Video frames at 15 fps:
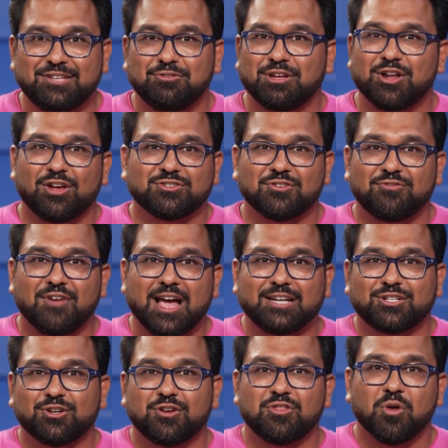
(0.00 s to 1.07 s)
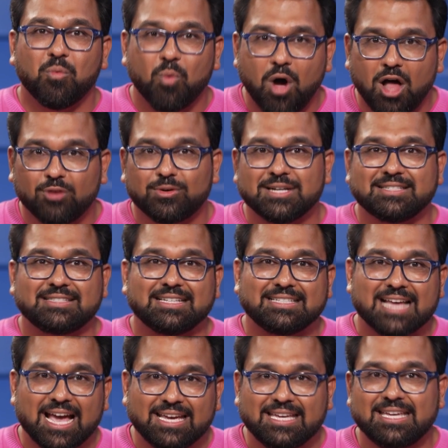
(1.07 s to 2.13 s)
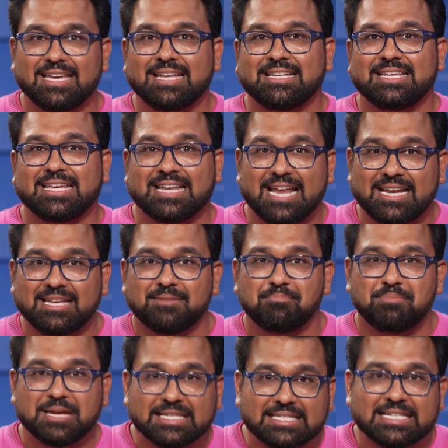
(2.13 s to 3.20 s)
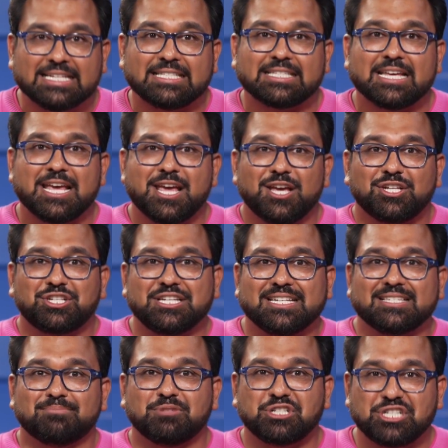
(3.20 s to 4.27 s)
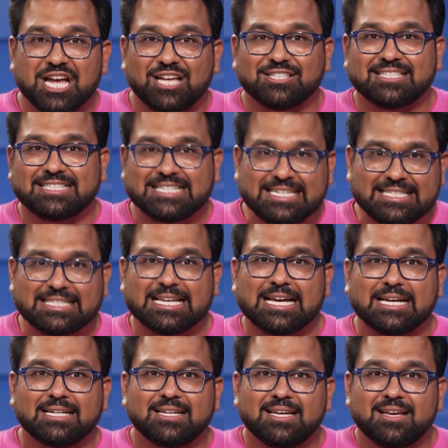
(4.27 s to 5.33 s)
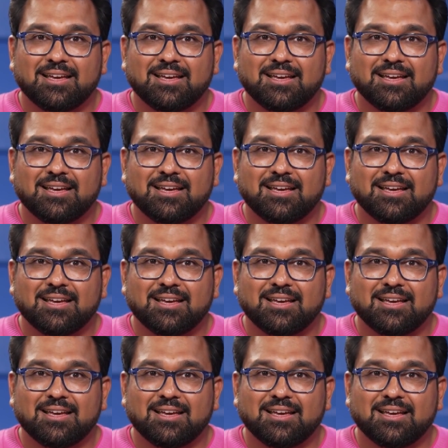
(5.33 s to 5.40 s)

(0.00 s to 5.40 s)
You can also find her in The Walrus, The Tyee, and Canadian Business. She is Michelle Cyca,